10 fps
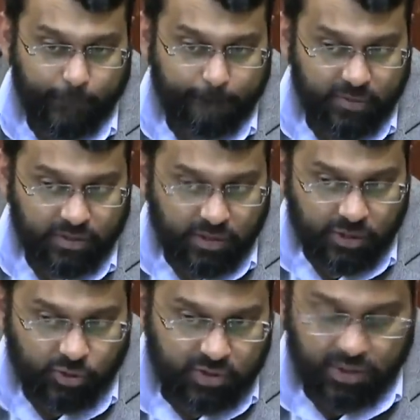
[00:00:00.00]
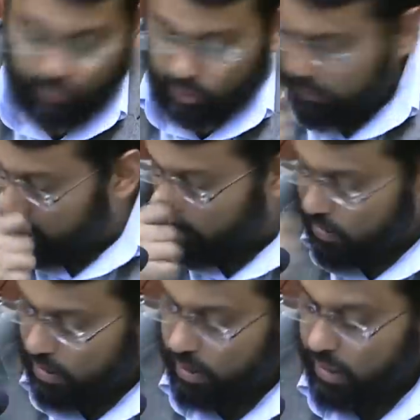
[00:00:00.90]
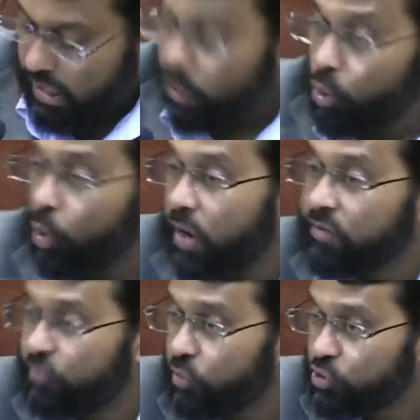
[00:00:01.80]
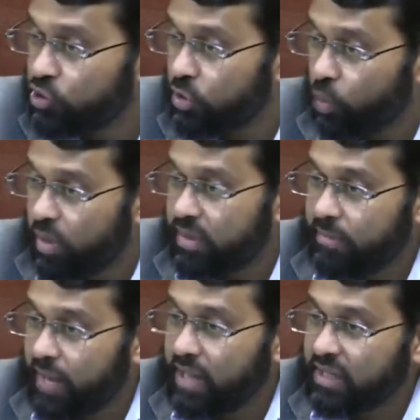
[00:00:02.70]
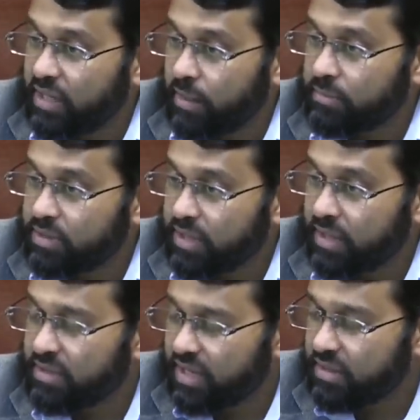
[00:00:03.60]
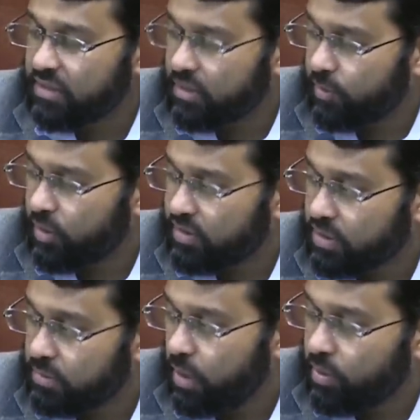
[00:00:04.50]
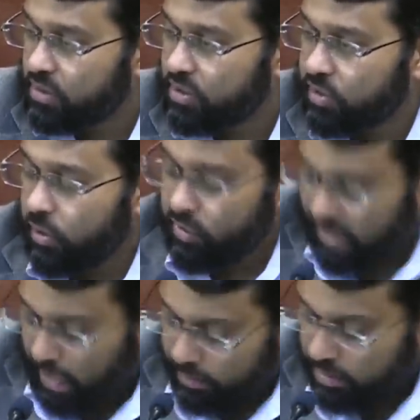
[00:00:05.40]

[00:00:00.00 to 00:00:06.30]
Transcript: There's an interesting point here. In one version, when the man comes and says to the Prophet, I want to slaughter a camel